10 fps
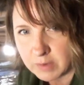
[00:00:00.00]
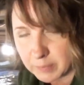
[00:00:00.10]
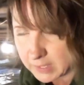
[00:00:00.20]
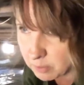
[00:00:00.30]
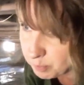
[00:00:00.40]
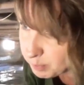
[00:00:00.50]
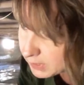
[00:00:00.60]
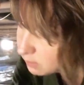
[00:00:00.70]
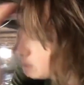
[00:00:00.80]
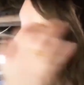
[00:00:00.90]
right, we had a
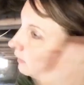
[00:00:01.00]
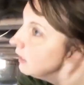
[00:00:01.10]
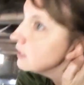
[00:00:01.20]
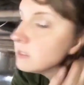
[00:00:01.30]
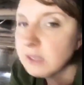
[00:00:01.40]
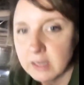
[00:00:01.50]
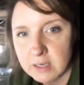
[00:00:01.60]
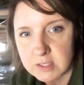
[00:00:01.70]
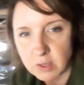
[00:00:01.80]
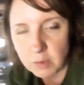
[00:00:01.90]
big rain last
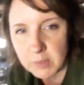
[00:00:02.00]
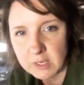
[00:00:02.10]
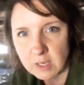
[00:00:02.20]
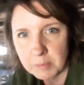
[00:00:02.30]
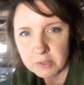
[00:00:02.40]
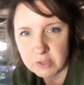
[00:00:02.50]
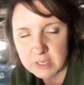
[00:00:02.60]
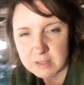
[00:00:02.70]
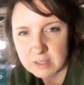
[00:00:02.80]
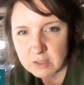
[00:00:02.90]
night, so I wanted to come
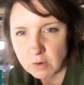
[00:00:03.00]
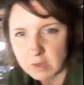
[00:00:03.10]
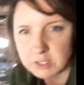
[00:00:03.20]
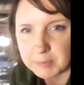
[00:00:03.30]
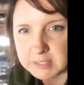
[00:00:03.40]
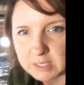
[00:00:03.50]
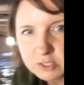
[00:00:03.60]
underneath in the crawl space and